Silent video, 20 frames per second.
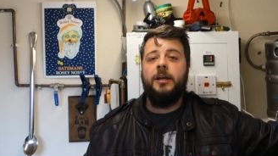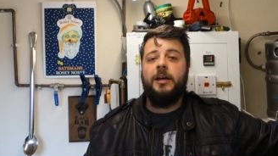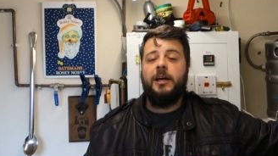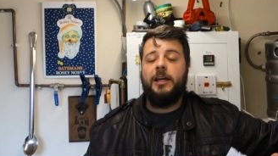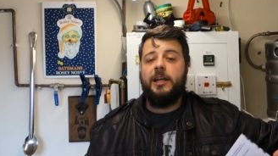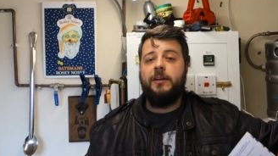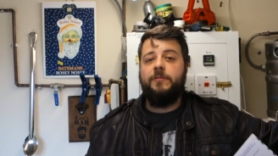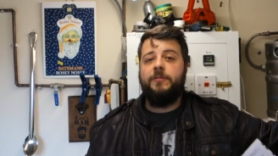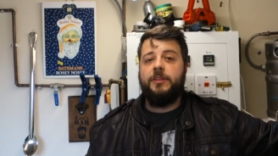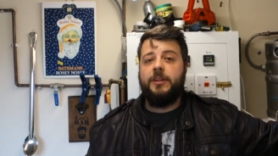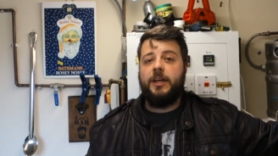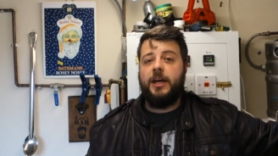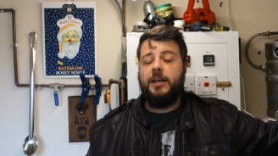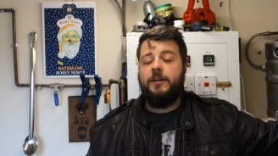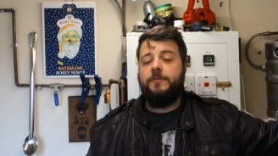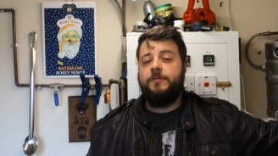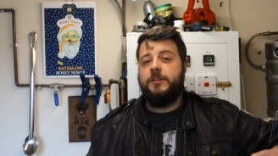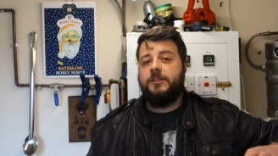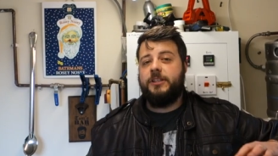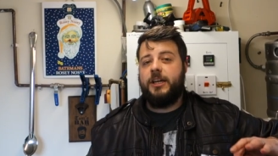And even then,
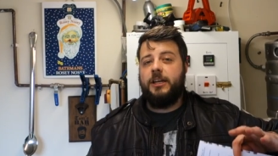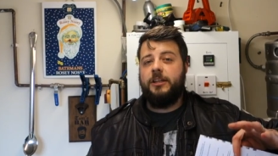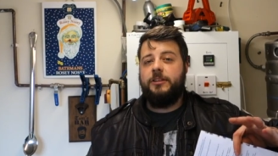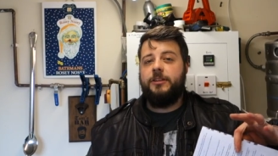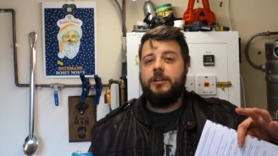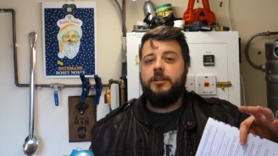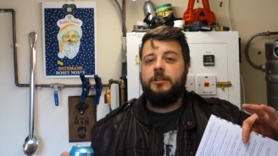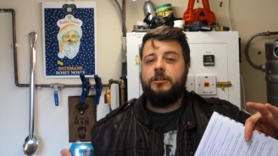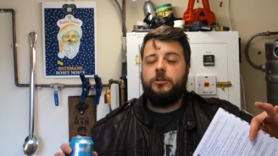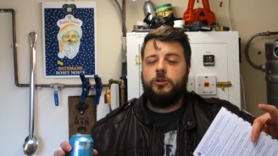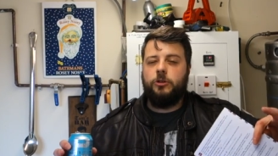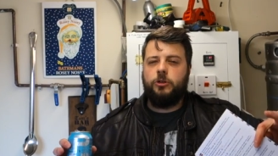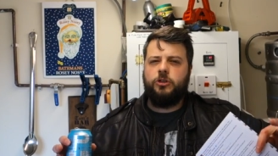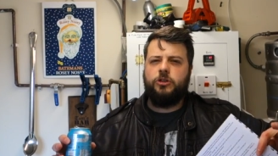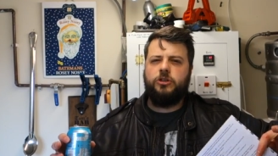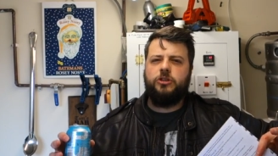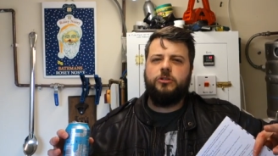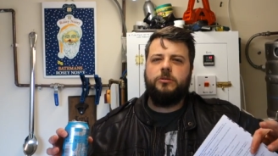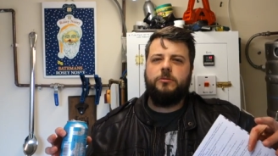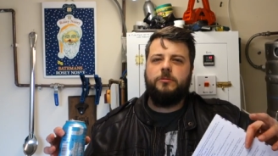if there's anything,
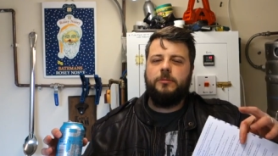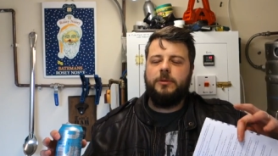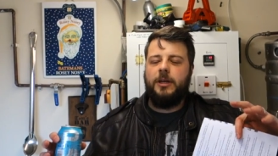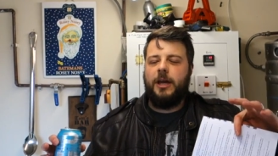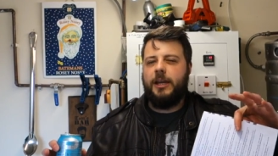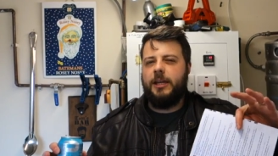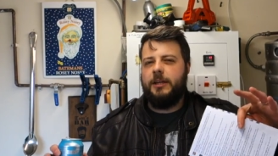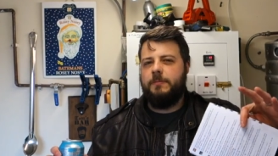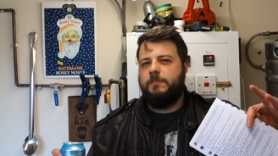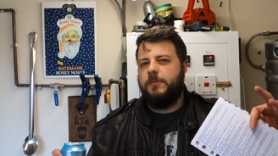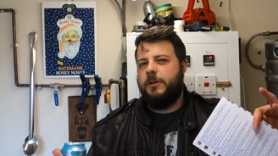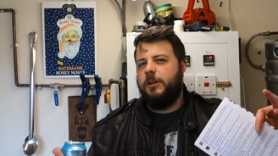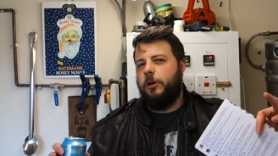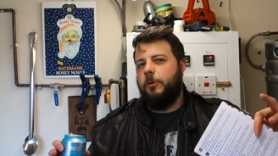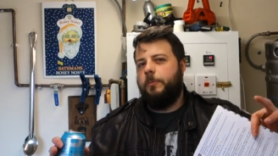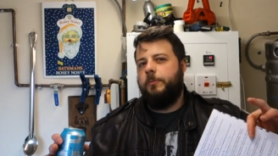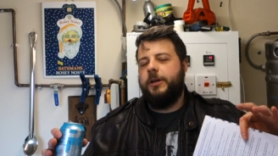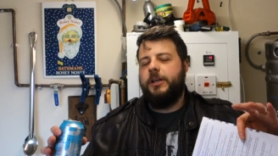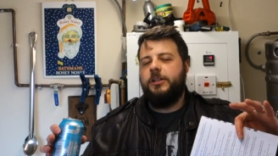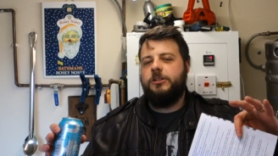just any
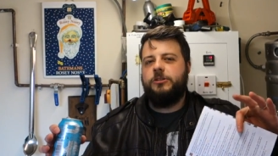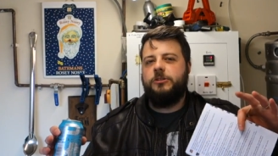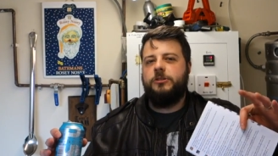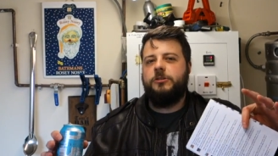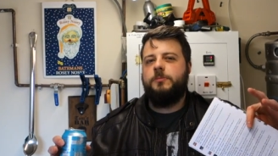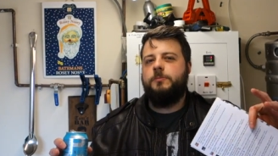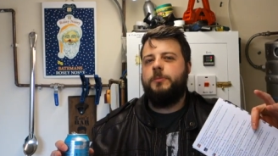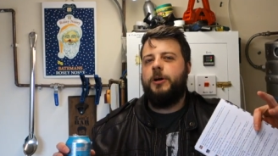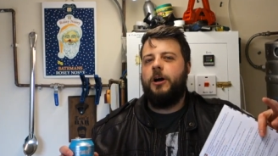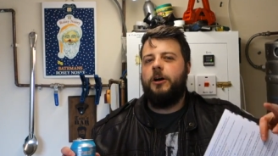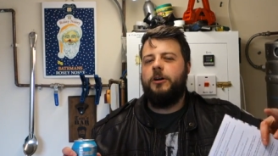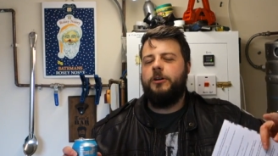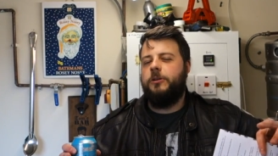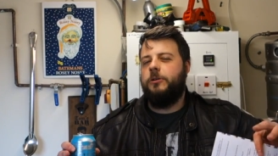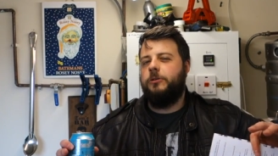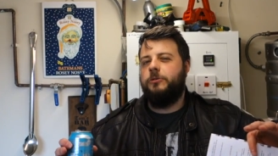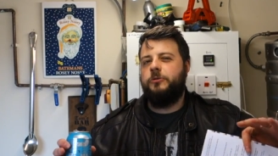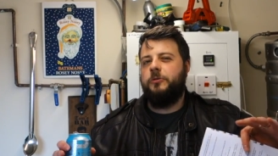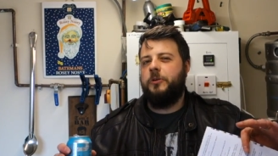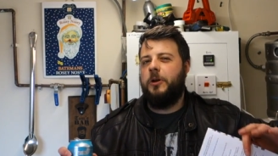little bits,
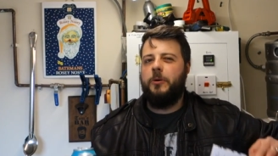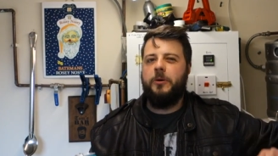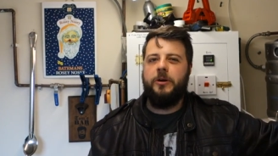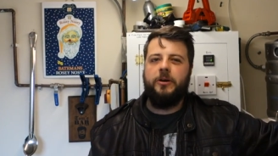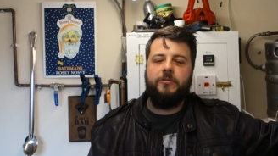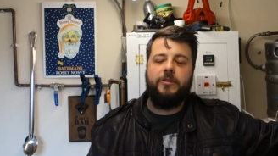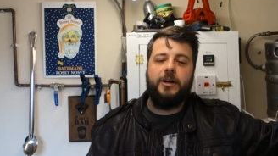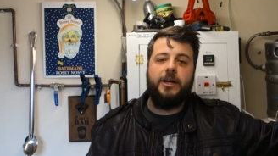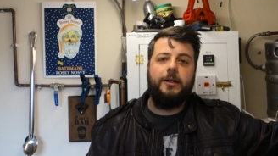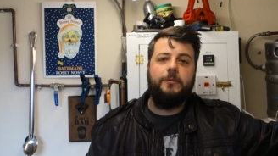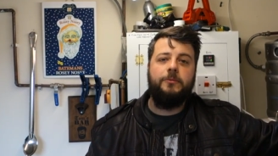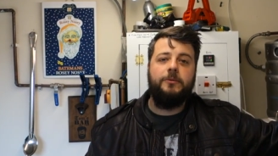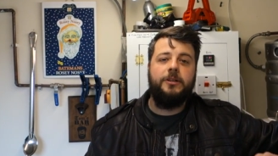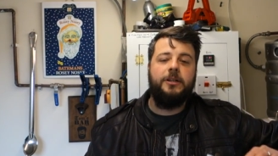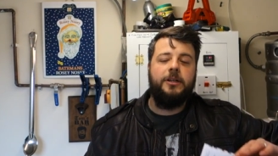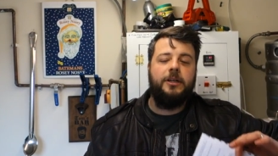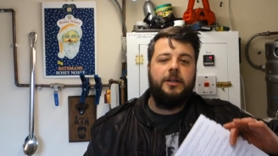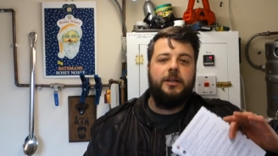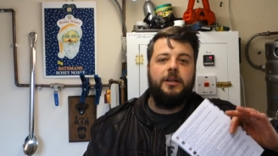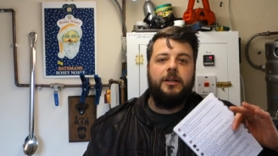particles floating around
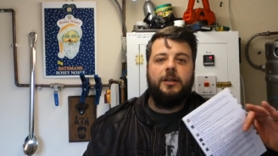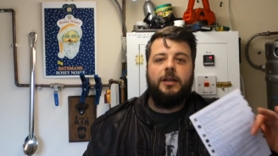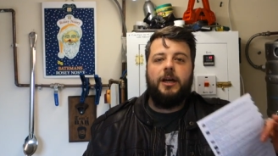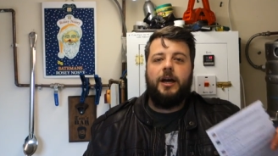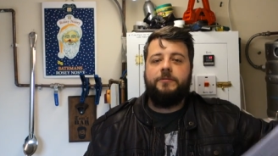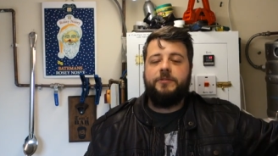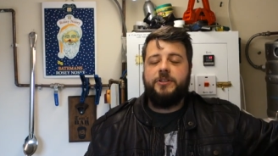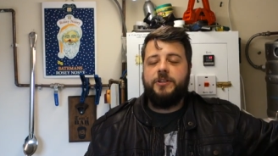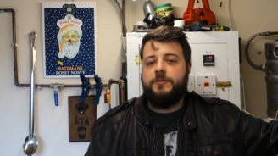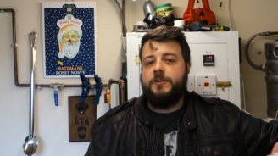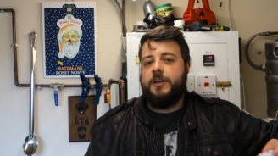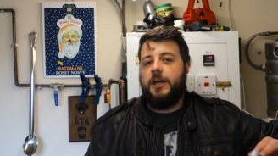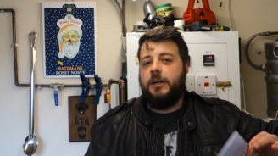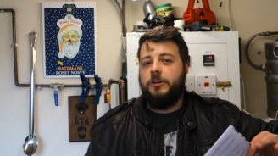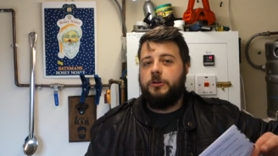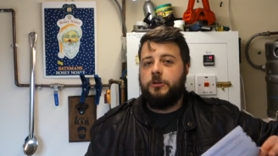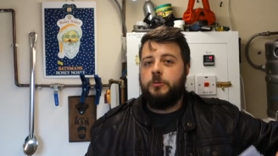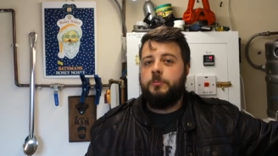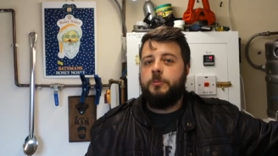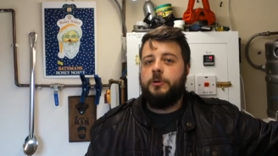after you've
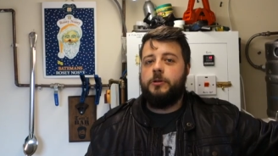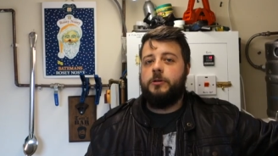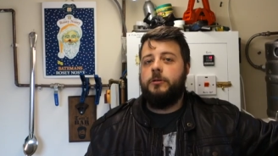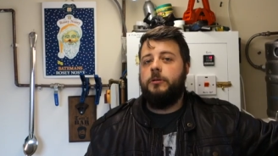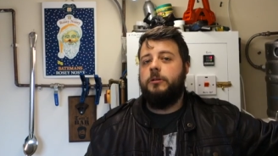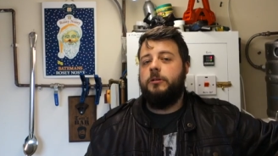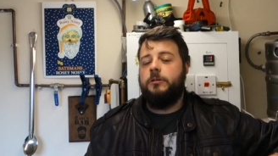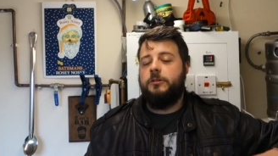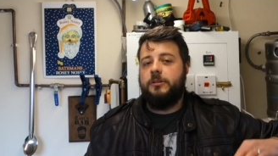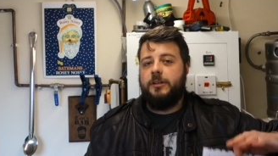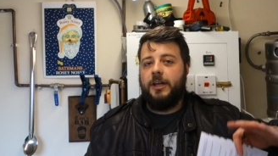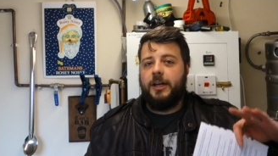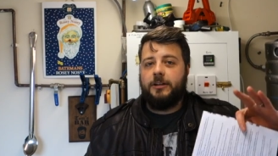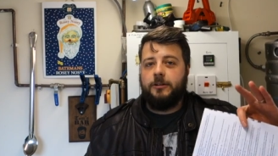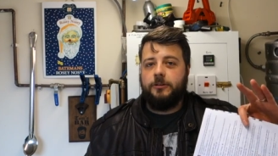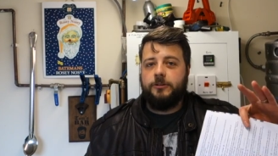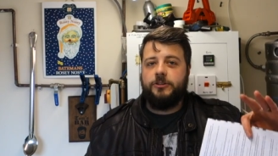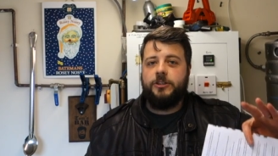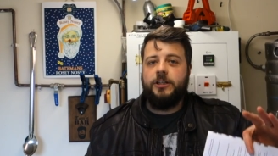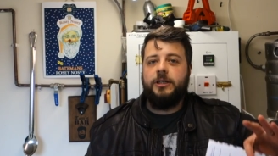kegged or bottled,
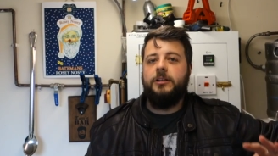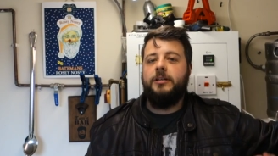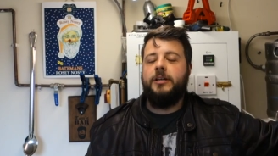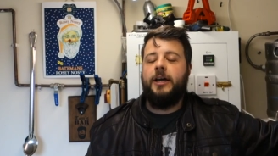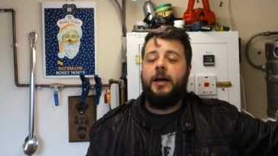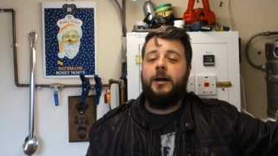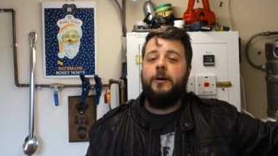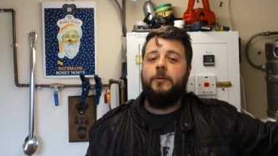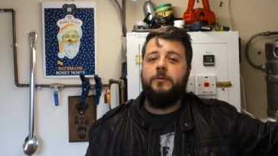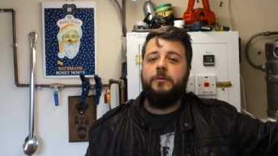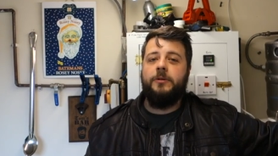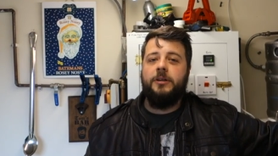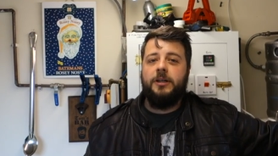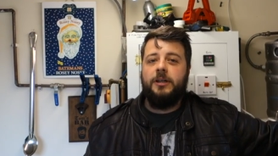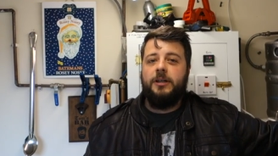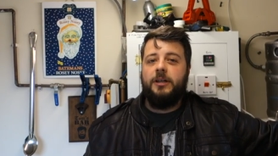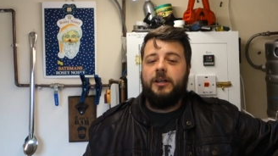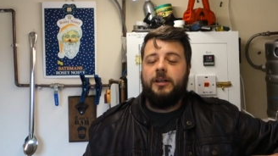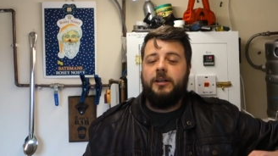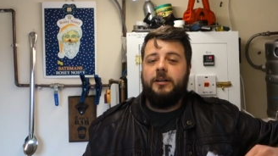that'll sink down,
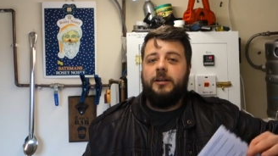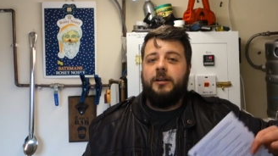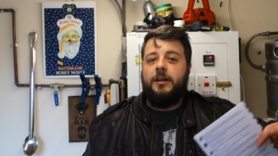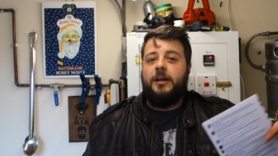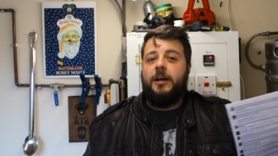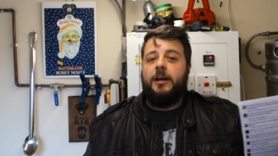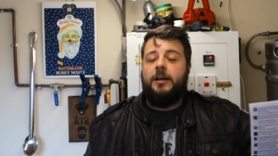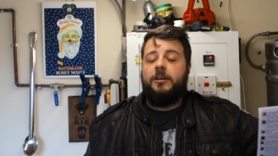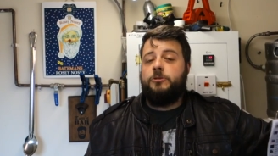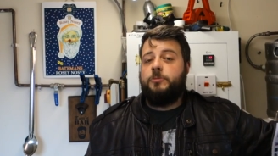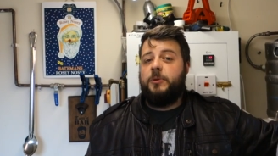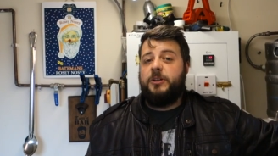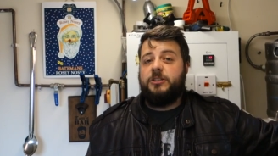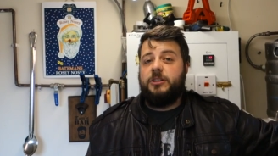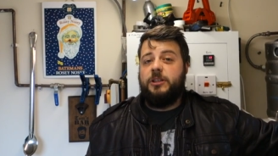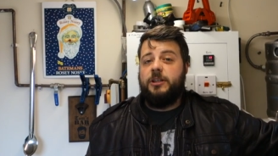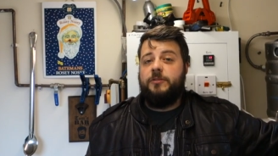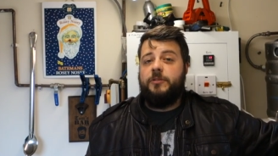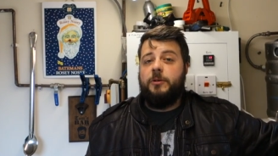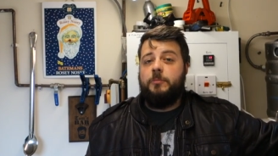uh,
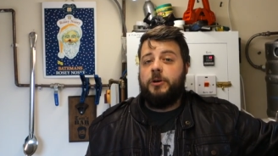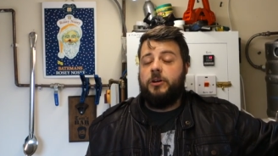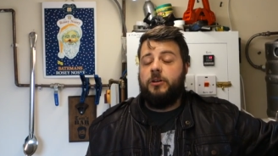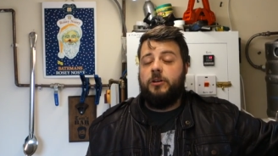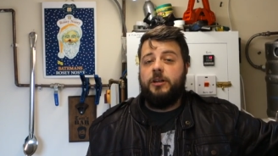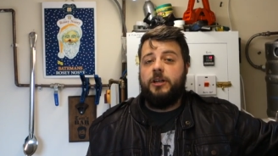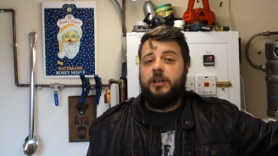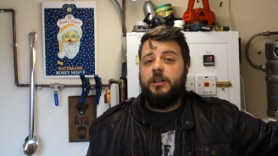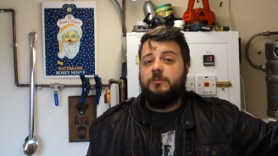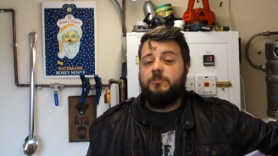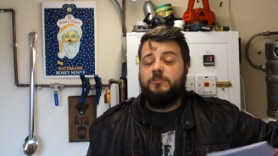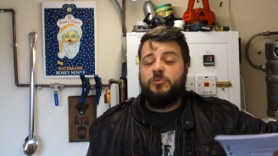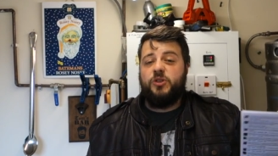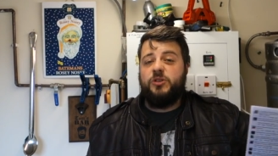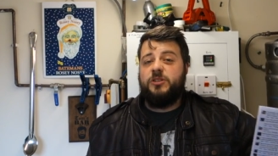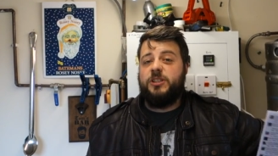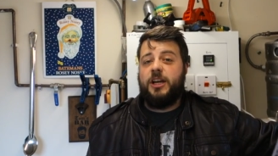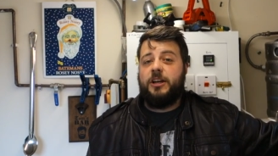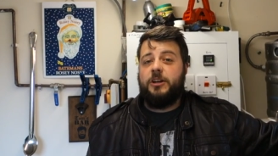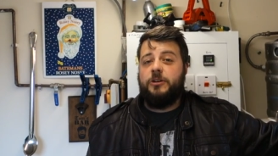especially if you're bottling in
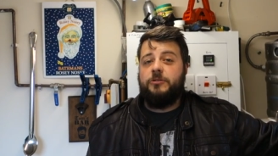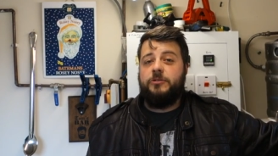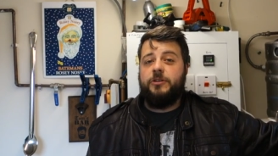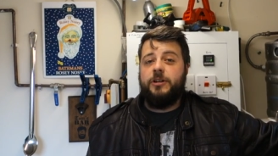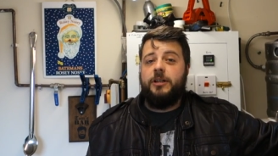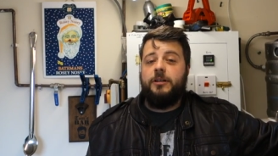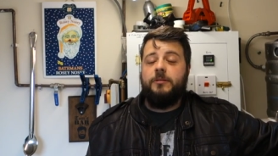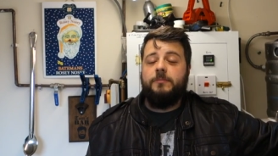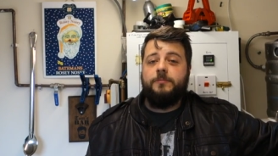secondary